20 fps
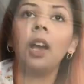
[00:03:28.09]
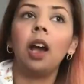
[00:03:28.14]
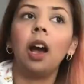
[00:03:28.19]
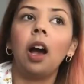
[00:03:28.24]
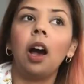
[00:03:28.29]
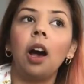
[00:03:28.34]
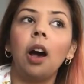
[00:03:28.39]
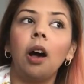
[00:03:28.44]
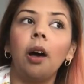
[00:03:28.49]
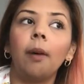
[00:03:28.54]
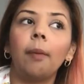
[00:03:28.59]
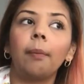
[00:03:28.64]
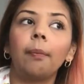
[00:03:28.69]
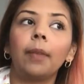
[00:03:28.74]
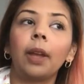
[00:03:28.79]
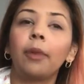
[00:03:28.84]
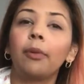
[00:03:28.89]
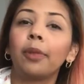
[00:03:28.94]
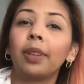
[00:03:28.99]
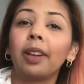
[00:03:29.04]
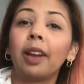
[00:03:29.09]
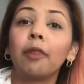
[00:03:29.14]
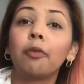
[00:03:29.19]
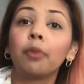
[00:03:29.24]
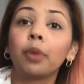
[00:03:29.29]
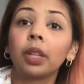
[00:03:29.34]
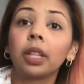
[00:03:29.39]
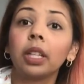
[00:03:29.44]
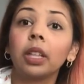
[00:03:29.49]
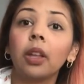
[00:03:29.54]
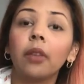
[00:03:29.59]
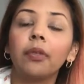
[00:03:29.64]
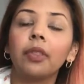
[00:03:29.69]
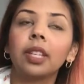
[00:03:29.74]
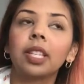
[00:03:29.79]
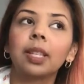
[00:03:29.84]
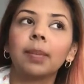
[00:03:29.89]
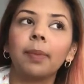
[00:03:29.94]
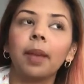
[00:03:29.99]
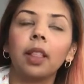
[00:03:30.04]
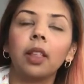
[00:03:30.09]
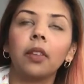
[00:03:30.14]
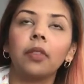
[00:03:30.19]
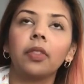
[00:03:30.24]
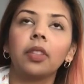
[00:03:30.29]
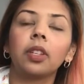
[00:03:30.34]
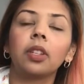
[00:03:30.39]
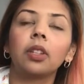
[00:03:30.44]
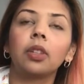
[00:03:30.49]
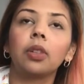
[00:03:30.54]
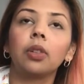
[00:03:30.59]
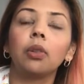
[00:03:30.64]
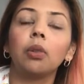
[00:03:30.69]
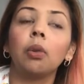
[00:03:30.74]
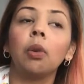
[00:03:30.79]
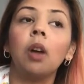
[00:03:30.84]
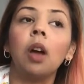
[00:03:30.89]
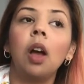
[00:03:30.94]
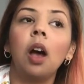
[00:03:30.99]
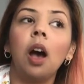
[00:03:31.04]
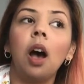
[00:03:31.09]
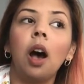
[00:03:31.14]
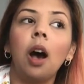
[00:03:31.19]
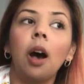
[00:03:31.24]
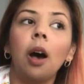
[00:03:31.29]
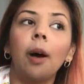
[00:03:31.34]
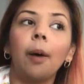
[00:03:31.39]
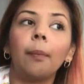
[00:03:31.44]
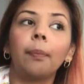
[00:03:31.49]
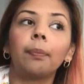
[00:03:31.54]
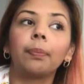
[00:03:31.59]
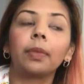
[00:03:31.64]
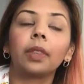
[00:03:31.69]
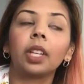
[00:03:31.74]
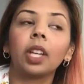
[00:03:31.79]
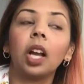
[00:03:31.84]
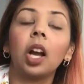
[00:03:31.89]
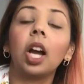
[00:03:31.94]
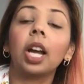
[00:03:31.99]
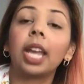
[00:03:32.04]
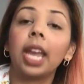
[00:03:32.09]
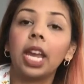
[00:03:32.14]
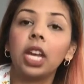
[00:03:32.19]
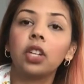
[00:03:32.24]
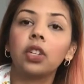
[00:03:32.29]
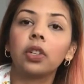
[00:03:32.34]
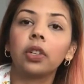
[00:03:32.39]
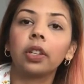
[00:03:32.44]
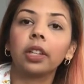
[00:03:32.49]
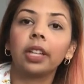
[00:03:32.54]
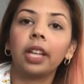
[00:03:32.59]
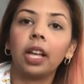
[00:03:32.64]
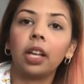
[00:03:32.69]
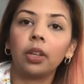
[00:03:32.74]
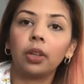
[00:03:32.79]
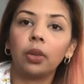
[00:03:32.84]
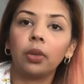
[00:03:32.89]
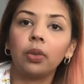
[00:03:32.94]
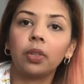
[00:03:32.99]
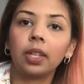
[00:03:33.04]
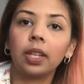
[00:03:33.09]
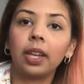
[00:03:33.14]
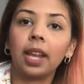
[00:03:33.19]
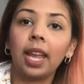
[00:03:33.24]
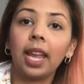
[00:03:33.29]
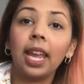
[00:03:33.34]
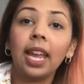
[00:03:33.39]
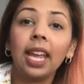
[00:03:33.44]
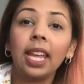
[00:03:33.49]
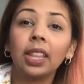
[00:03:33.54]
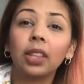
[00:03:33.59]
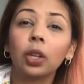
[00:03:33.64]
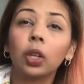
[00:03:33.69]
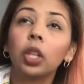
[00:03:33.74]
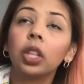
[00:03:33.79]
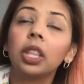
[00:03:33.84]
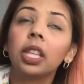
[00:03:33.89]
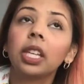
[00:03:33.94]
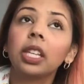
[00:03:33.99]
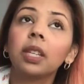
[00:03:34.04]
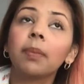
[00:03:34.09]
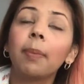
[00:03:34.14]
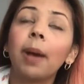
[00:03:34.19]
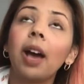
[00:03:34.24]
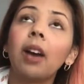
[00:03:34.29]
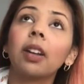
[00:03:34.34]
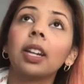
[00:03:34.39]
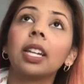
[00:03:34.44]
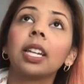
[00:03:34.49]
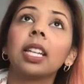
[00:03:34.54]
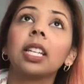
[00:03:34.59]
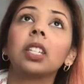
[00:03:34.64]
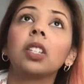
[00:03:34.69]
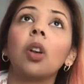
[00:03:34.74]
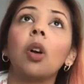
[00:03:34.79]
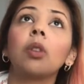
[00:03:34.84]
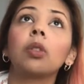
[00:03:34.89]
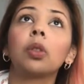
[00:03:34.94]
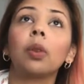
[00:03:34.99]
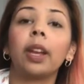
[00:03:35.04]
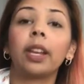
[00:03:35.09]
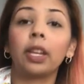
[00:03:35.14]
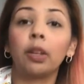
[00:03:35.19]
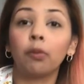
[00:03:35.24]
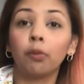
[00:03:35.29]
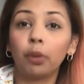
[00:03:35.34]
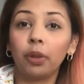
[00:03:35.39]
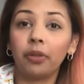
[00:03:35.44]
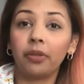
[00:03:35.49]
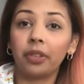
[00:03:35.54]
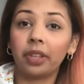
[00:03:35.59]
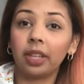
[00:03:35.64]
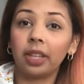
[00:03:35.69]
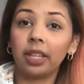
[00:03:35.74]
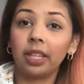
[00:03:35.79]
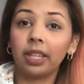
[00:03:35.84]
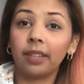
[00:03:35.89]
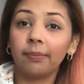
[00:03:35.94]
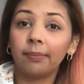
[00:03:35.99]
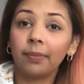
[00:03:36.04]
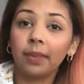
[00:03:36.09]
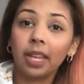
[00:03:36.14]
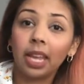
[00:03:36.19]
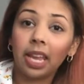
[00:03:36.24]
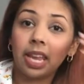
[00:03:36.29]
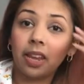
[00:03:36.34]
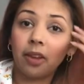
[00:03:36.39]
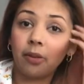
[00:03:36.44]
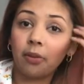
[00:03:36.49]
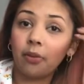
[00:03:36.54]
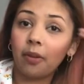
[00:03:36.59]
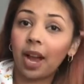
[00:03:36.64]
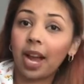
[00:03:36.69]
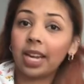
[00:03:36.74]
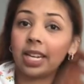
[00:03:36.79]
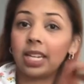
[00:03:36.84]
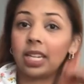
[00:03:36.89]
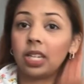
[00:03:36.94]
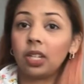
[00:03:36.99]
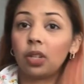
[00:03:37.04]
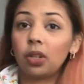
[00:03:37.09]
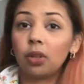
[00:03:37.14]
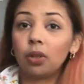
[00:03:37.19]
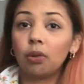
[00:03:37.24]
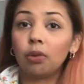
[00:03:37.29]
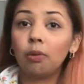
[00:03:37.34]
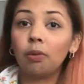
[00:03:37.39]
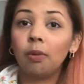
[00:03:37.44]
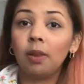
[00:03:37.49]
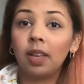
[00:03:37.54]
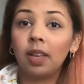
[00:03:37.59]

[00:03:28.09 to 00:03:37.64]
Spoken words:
I really love the smell of it too. Occasionally I'll use it. And the good thing about it is also I can refill it if I need to.